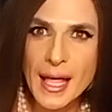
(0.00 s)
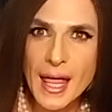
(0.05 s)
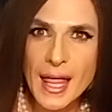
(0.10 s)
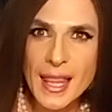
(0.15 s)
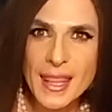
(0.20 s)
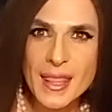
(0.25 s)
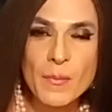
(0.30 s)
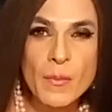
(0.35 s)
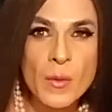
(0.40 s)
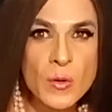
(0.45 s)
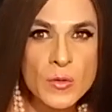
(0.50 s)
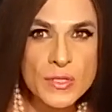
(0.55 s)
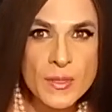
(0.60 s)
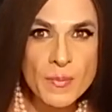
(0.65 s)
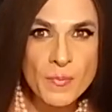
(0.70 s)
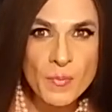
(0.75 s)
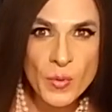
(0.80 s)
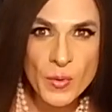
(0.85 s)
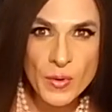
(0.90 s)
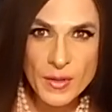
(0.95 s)
The most
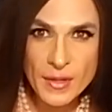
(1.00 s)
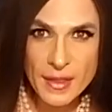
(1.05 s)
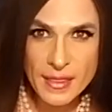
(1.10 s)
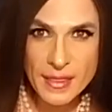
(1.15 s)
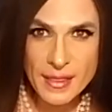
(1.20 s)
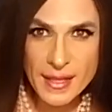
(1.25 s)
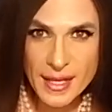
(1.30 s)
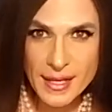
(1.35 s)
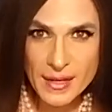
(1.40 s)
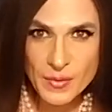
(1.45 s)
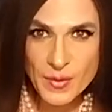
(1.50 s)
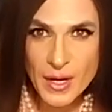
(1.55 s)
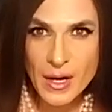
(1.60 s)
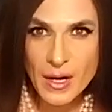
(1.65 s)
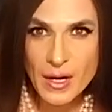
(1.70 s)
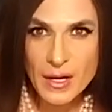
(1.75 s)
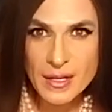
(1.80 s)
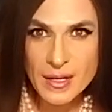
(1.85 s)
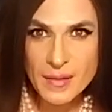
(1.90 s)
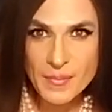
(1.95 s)
important thing
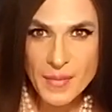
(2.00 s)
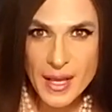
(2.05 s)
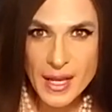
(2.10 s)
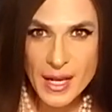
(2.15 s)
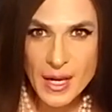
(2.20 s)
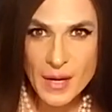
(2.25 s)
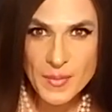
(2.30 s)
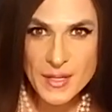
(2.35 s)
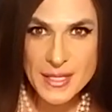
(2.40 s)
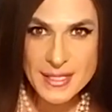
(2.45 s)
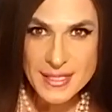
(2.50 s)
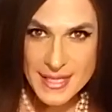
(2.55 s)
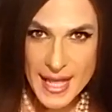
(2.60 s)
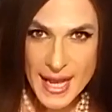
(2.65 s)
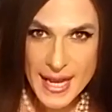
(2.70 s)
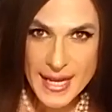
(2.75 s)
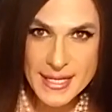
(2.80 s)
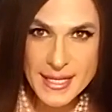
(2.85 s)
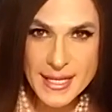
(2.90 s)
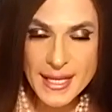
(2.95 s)
regarding makeup is
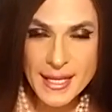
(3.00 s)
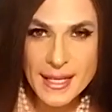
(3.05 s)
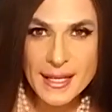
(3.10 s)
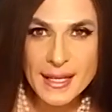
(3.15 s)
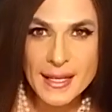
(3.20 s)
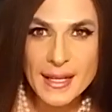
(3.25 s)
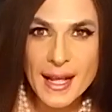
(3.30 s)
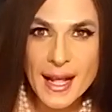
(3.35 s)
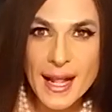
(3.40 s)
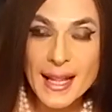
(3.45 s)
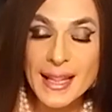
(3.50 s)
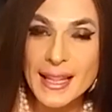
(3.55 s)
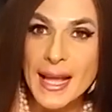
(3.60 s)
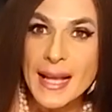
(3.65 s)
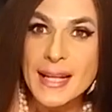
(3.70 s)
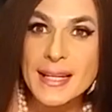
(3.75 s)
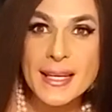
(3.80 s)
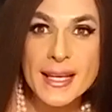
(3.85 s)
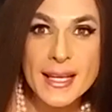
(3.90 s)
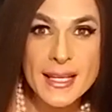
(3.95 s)
lighting.
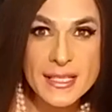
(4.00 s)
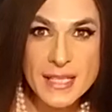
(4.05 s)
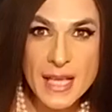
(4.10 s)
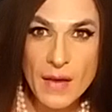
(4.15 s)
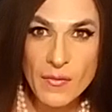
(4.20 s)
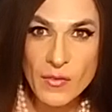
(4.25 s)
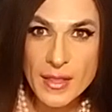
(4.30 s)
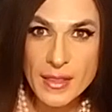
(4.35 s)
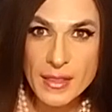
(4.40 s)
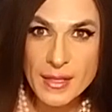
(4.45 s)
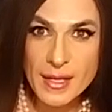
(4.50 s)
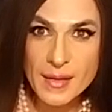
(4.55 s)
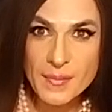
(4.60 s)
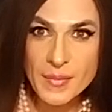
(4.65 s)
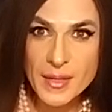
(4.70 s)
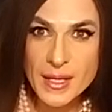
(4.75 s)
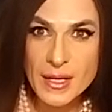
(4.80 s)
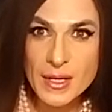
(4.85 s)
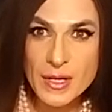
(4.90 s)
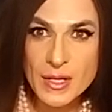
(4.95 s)
Lighting is everything
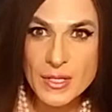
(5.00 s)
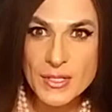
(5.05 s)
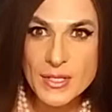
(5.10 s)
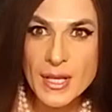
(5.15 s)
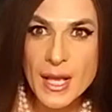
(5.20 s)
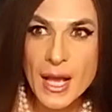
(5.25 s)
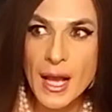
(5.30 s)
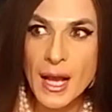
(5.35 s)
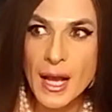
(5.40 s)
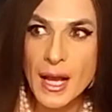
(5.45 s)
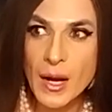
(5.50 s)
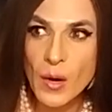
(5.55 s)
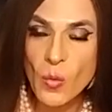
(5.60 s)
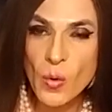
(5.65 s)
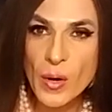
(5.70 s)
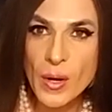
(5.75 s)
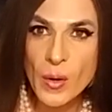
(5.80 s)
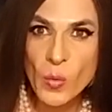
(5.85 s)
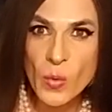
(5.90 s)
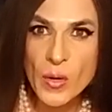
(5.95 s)
because
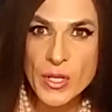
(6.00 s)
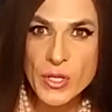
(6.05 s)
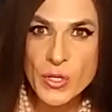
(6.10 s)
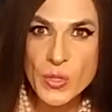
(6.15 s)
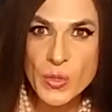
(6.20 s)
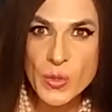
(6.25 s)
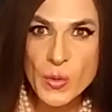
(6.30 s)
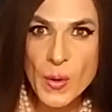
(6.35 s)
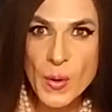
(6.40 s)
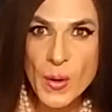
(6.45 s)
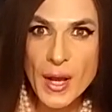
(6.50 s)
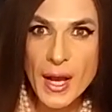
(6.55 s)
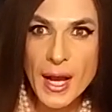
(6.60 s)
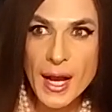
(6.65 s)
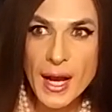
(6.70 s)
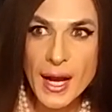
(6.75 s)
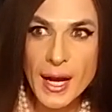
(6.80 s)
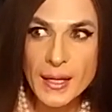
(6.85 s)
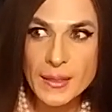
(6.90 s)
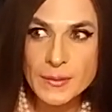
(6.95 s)
when you
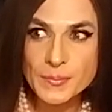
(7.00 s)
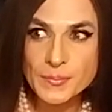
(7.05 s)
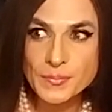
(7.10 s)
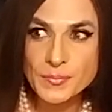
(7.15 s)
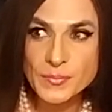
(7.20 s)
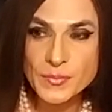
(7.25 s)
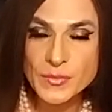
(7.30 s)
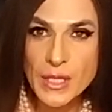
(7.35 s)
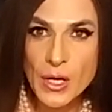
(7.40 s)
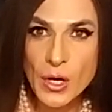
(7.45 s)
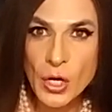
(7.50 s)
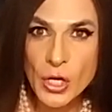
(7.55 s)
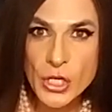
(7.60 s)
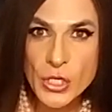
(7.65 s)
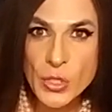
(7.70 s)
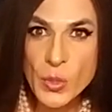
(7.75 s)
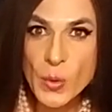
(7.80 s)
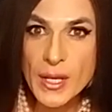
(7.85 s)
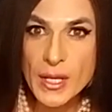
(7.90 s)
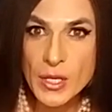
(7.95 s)
um, are
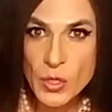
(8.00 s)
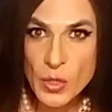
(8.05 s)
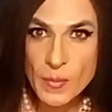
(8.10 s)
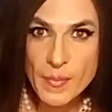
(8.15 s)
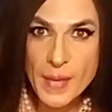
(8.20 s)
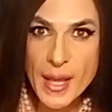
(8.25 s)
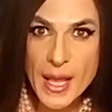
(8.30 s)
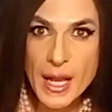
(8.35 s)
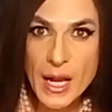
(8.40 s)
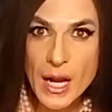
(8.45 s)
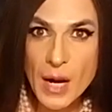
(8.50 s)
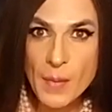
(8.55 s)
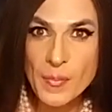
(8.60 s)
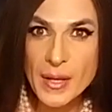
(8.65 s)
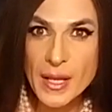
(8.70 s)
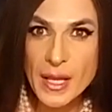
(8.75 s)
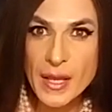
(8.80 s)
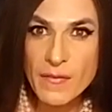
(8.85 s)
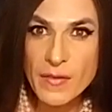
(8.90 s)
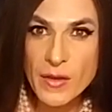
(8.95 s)
doing your makeup,
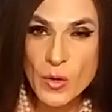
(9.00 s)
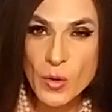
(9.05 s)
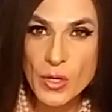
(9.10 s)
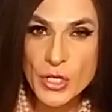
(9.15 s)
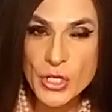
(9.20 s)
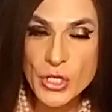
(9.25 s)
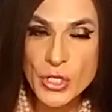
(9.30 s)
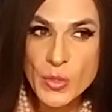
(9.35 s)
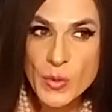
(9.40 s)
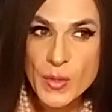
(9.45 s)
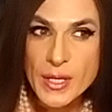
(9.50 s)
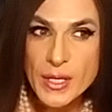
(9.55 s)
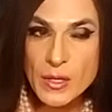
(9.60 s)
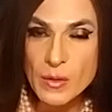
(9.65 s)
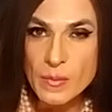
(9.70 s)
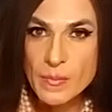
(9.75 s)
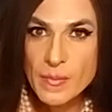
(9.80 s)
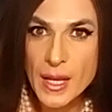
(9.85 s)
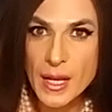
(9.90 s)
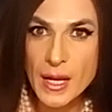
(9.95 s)
if you're doing your
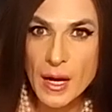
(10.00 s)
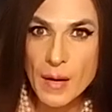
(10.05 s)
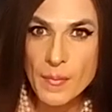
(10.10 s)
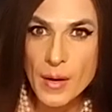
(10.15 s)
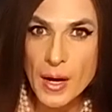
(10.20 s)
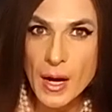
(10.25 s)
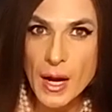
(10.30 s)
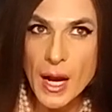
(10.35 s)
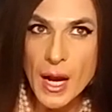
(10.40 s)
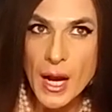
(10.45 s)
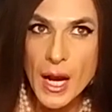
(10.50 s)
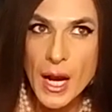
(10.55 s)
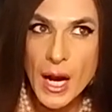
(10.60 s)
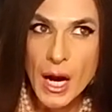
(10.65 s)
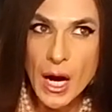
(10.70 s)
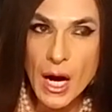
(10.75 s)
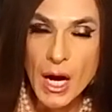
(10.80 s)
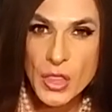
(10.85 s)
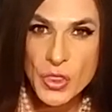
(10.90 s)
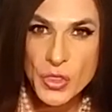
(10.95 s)
makeup
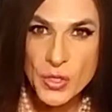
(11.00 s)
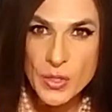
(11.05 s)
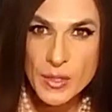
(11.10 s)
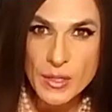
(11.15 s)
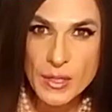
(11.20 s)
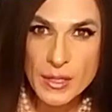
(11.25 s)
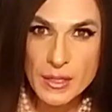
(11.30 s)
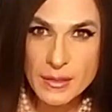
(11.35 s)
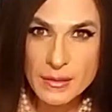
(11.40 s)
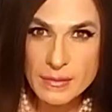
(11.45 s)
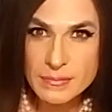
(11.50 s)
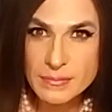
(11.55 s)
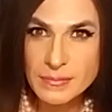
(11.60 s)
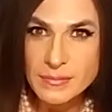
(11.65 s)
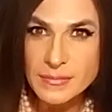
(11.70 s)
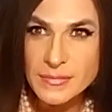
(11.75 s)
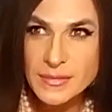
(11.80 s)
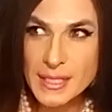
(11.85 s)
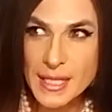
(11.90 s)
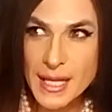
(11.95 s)
under
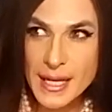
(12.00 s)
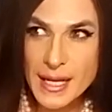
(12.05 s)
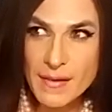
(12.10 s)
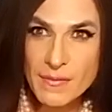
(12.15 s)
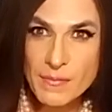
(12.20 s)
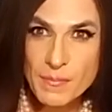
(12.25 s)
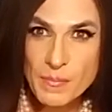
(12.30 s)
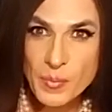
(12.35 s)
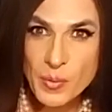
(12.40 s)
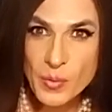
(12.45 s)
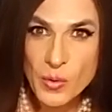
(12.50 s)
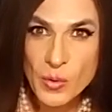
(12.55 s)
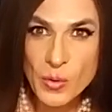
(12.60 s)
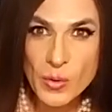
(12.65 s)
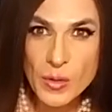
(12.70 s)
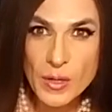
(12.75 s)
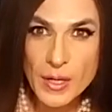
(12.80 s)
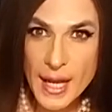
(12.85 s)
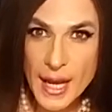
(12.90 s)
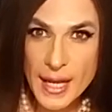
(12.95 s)
like
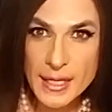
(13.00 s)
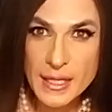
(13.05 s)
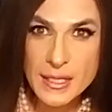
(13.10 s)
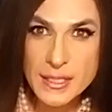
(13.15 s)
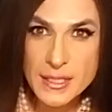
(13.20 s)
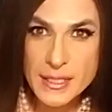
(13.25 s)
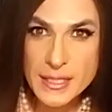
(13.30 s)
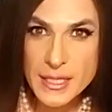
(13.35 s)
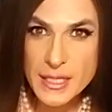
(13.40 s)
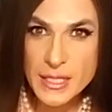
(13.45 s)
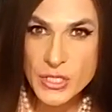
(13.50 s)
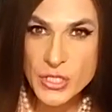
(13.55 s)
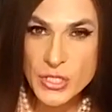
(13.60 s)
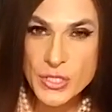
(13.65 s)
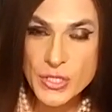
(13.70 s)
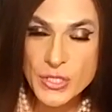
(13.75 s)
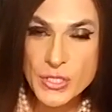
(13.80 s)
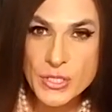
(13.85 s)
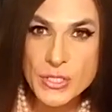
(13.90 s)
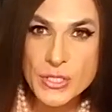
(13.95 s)
poor light
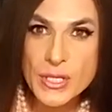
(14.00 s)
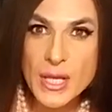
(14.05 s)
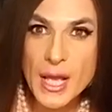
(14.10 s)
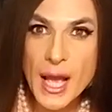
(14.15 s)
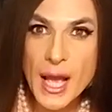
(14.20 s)
conditions,